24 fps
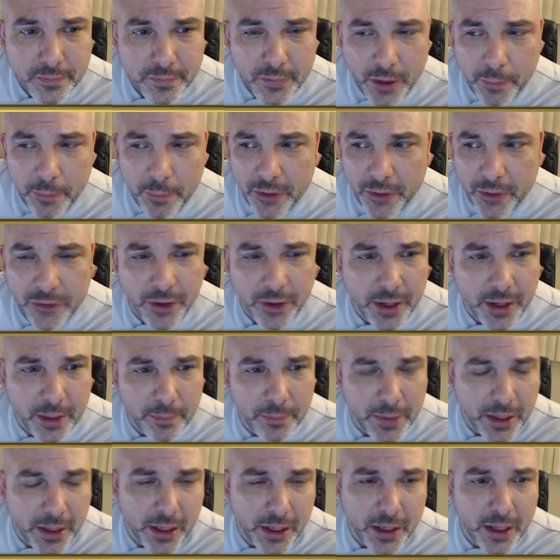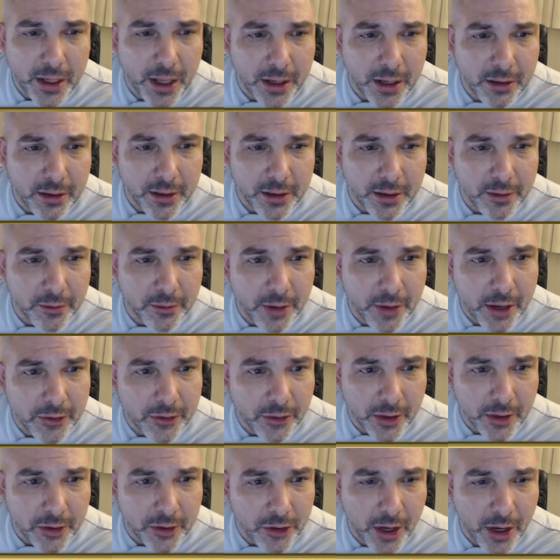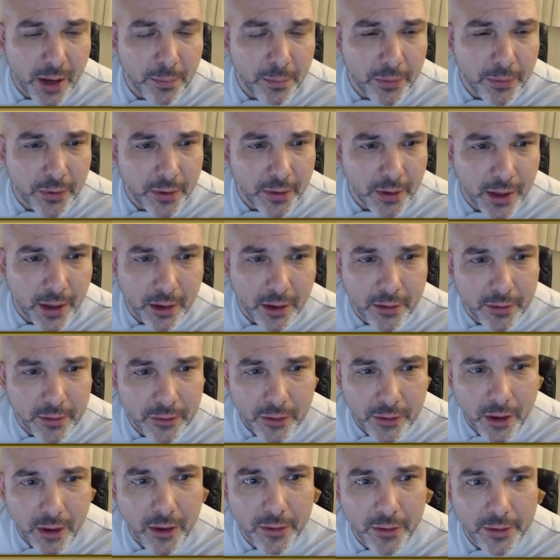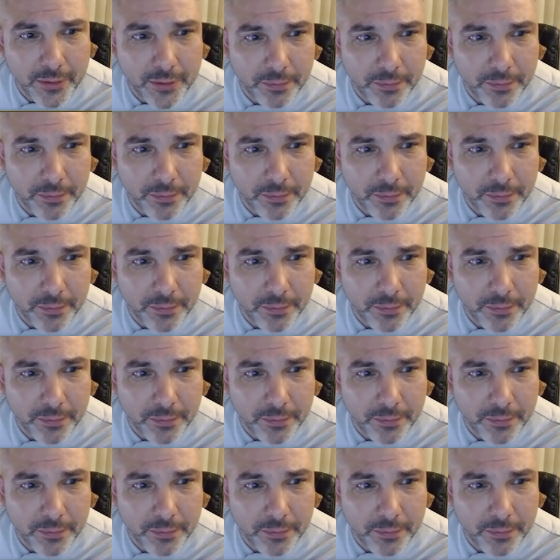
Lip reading: Masonic meaning, kind of like Rosalind Chapel. How it's all,